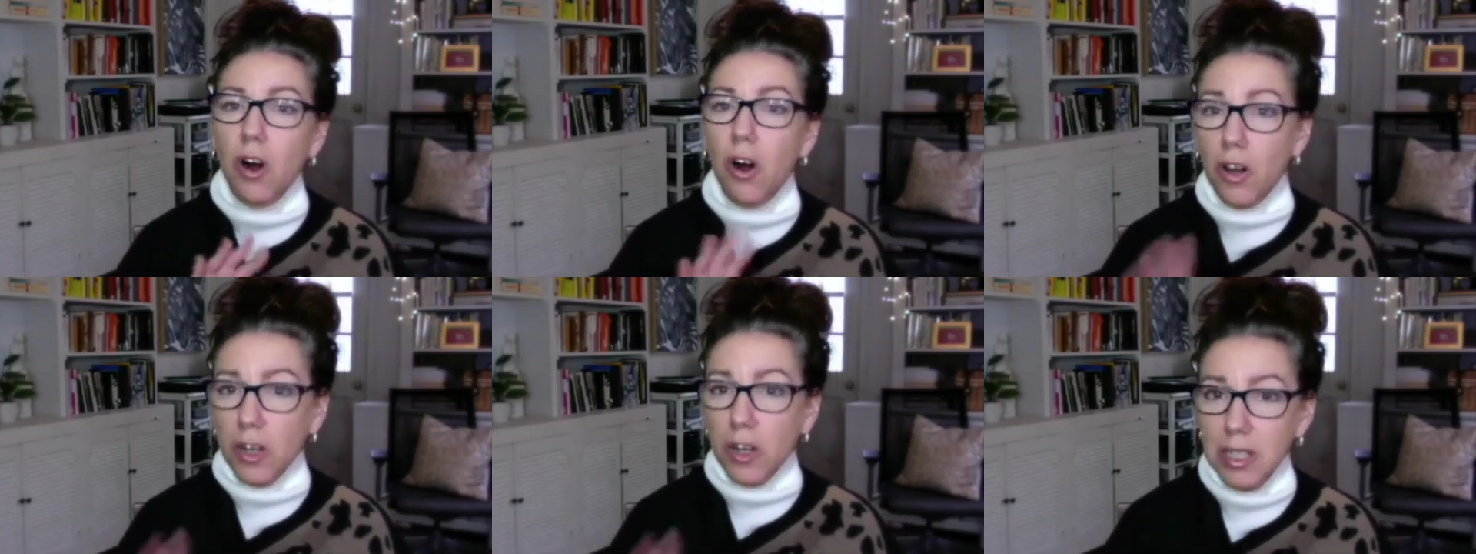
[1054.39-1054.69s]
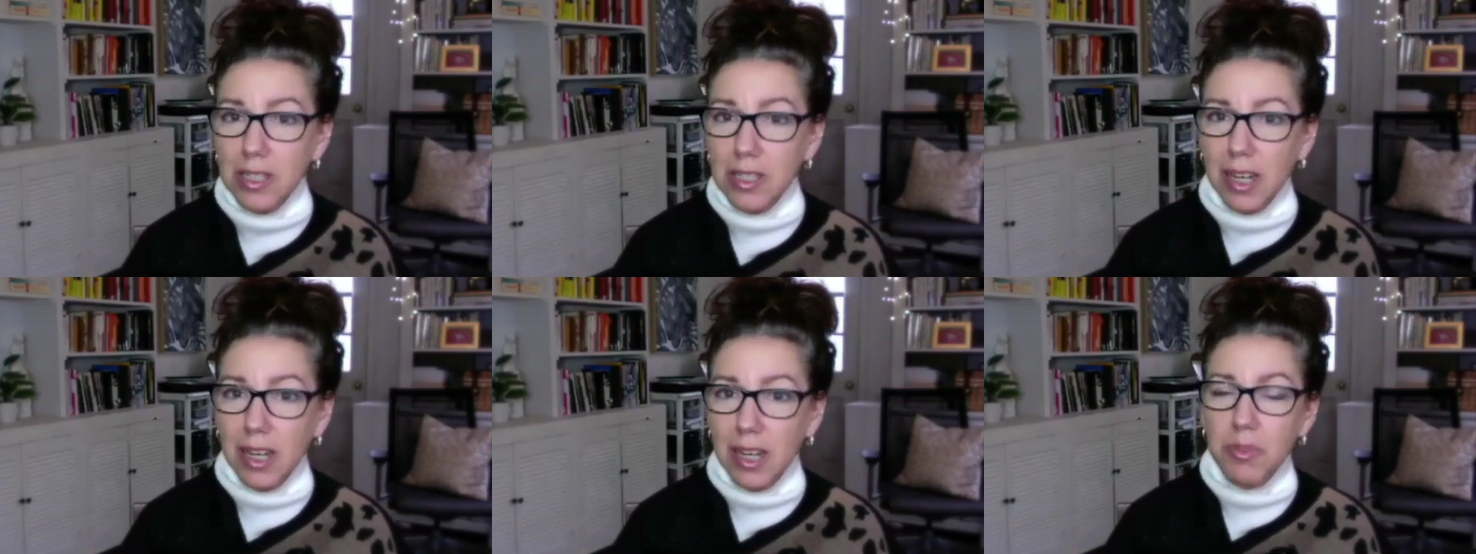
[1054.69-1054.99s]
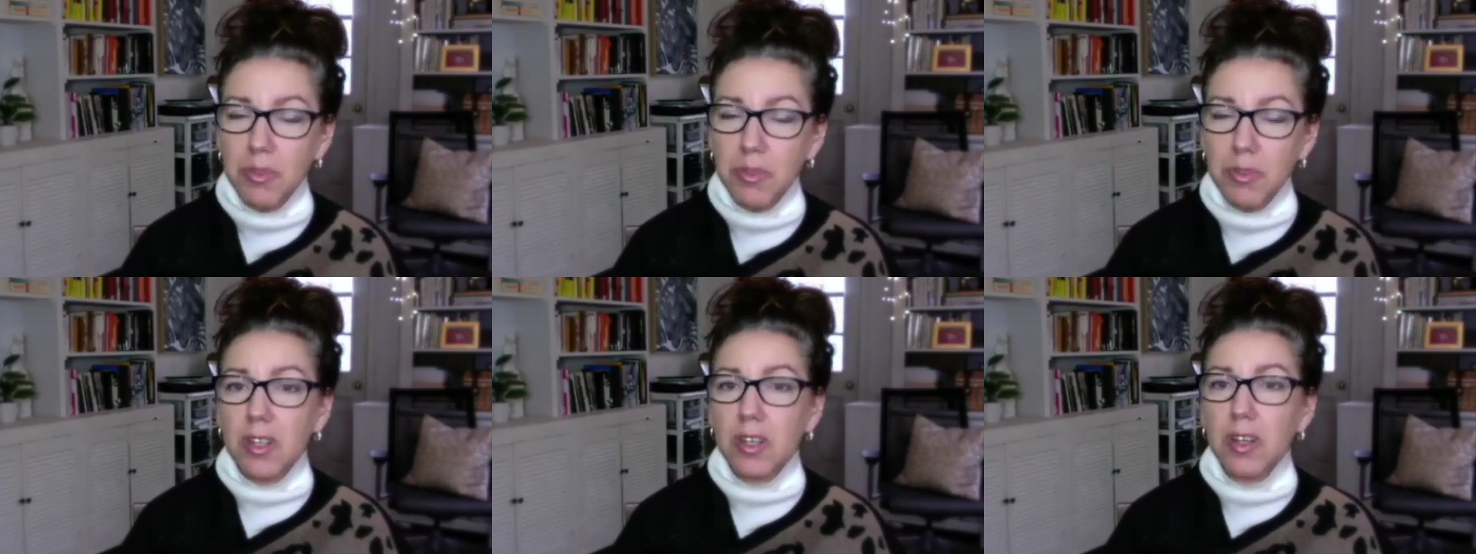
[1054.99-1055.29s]

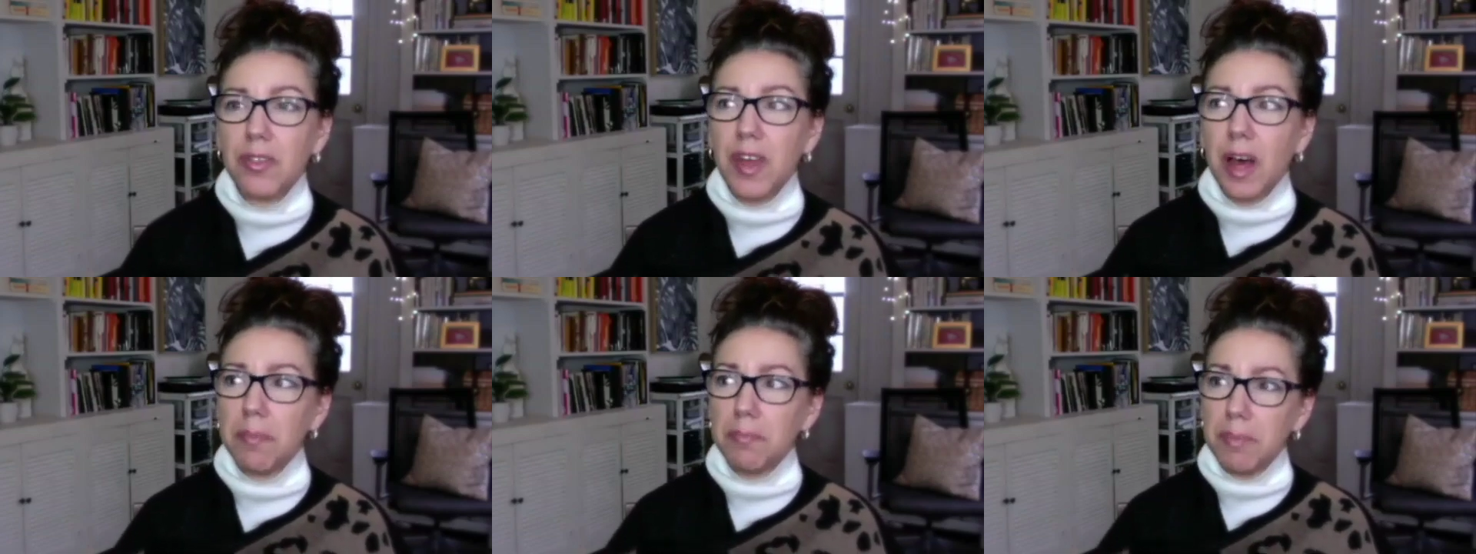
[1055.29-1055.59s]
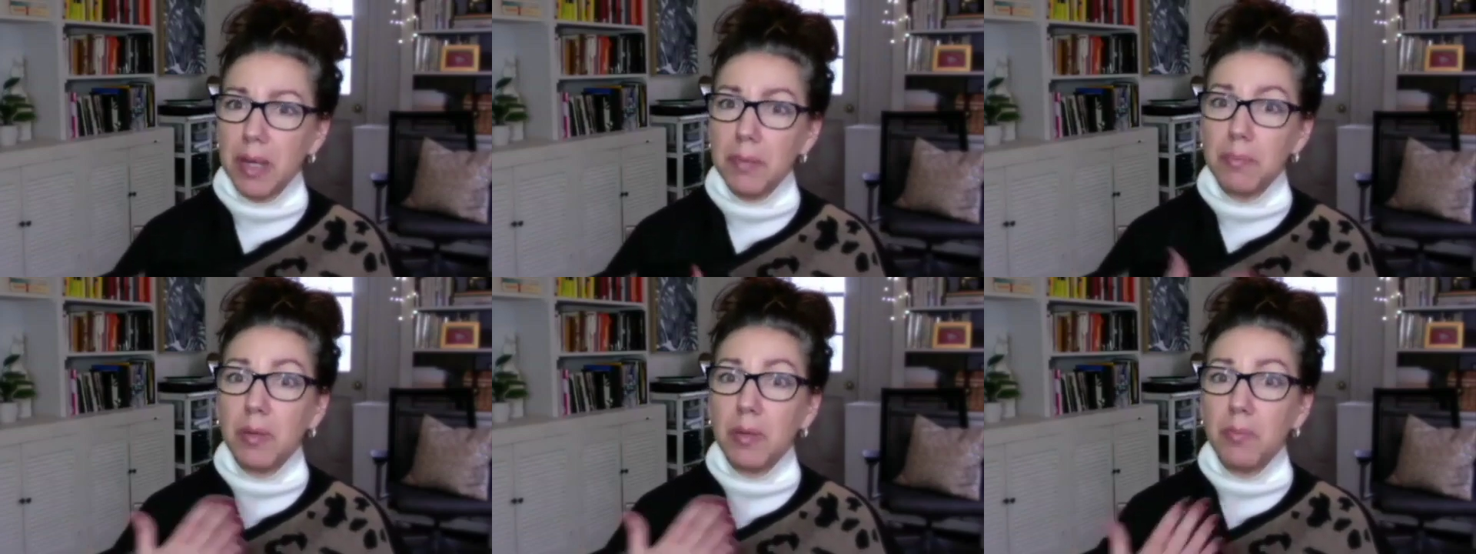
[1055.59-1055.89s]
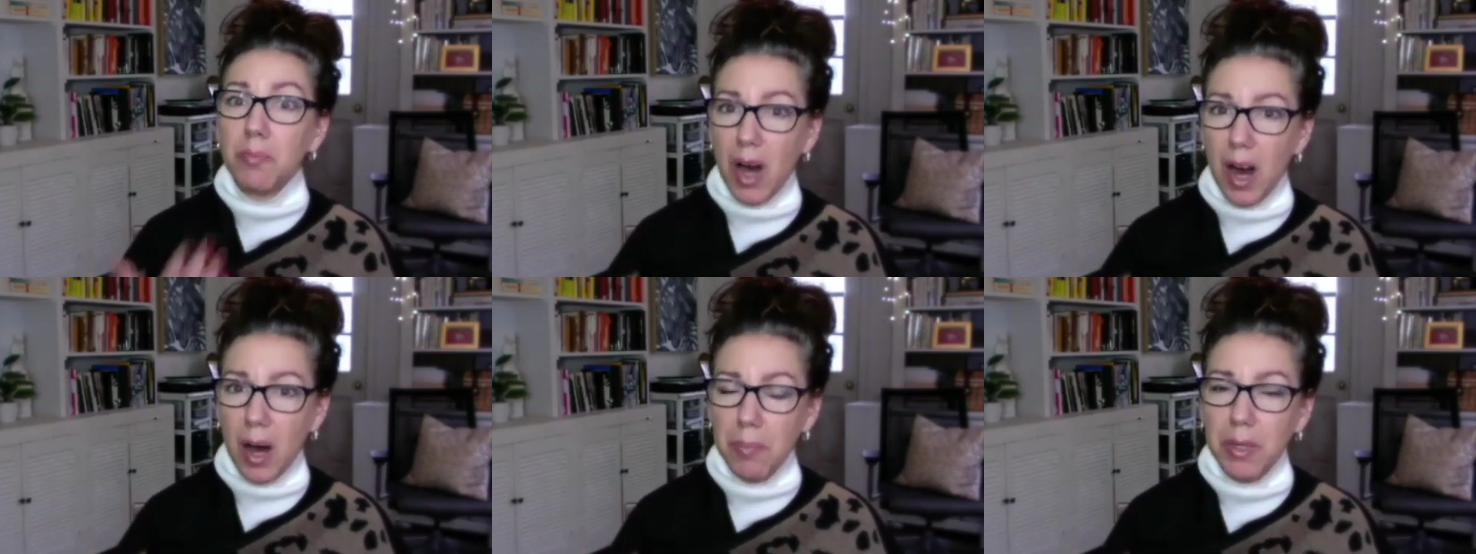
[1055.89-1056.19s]
archetypes that might
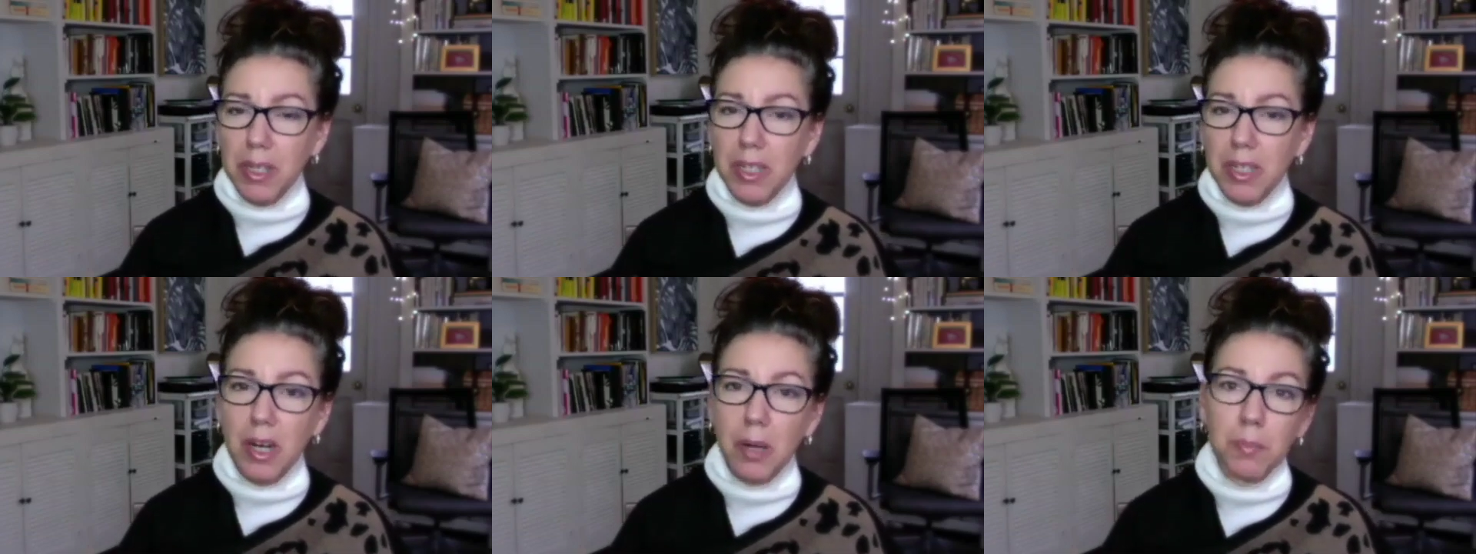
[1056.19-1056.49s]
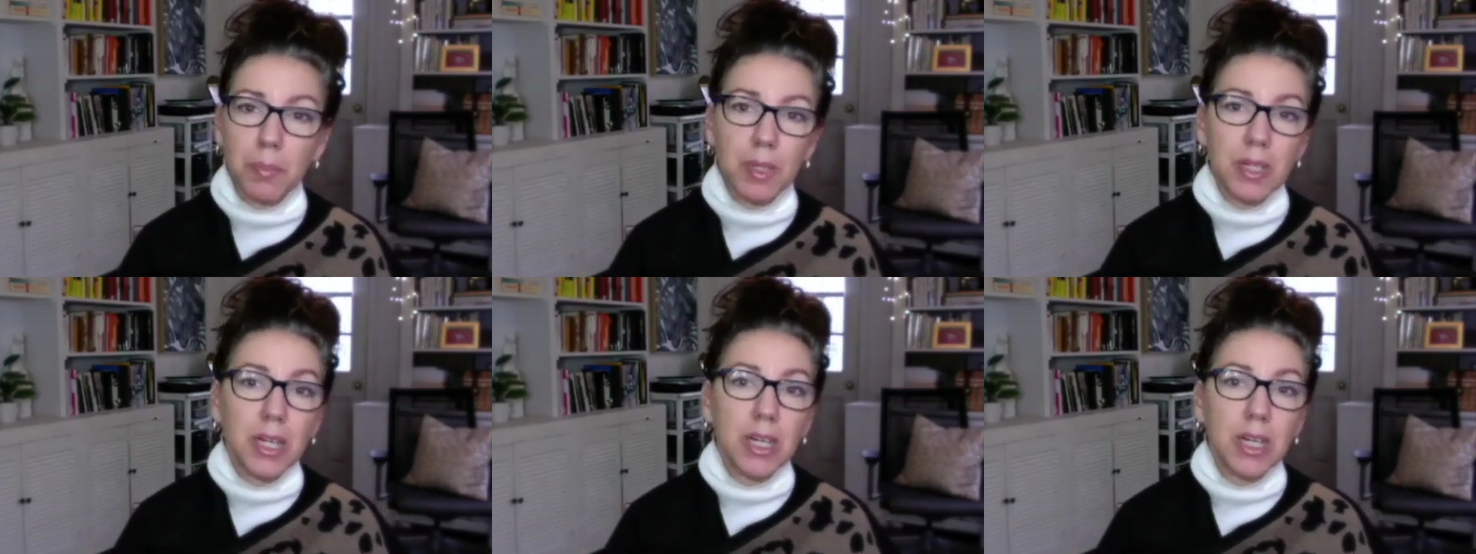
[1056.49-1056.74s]
be popping up